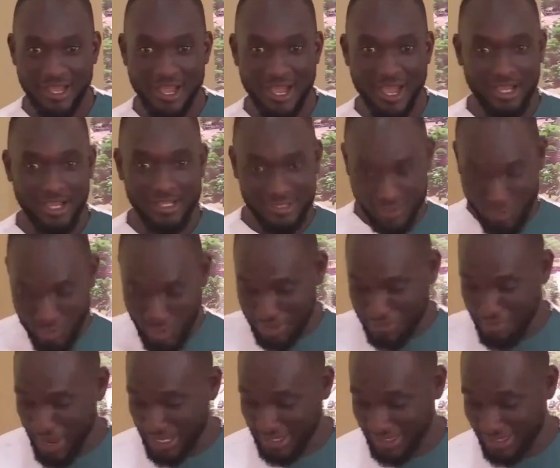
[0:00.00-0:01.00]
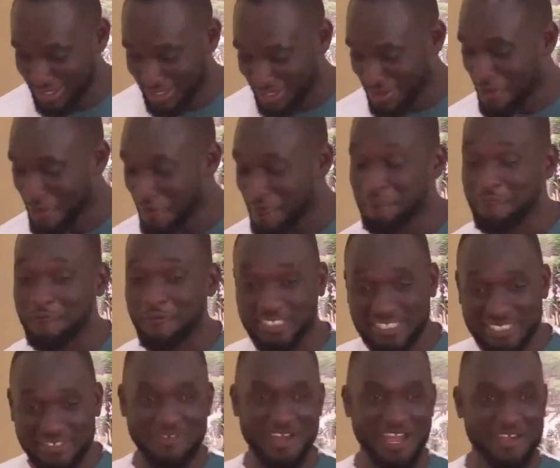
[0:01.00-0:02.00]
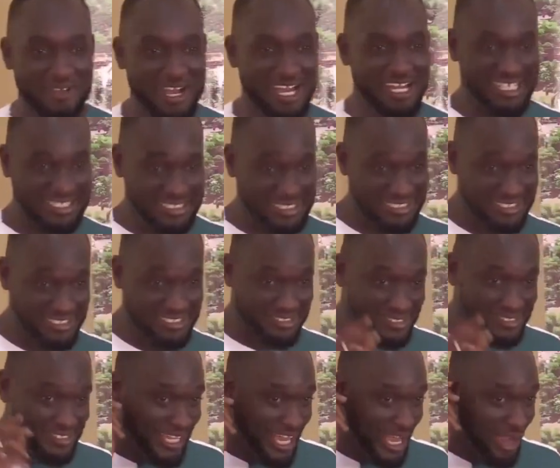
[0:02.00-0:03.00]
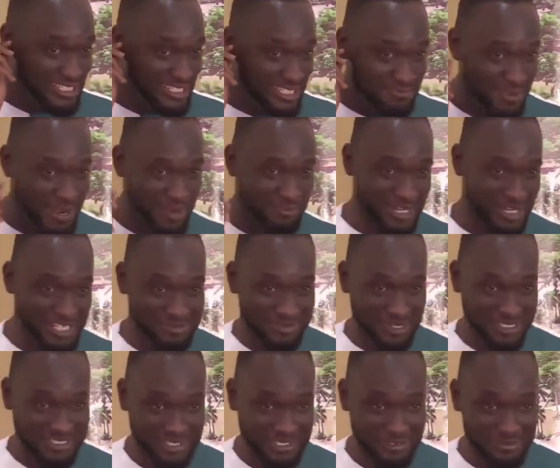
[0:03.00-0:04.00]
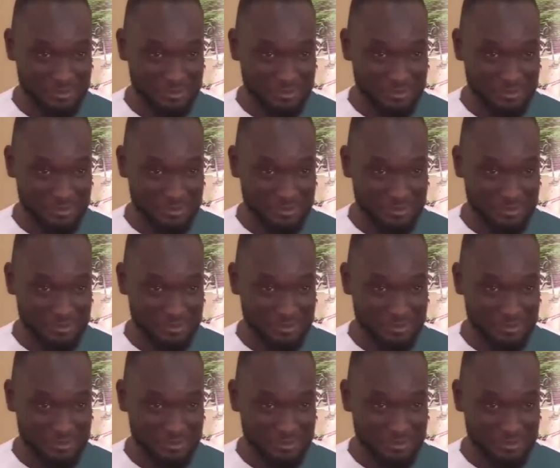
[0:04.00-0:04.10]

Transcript: Hey, quick math. 45 Ghana cedis. I'll take my price myself.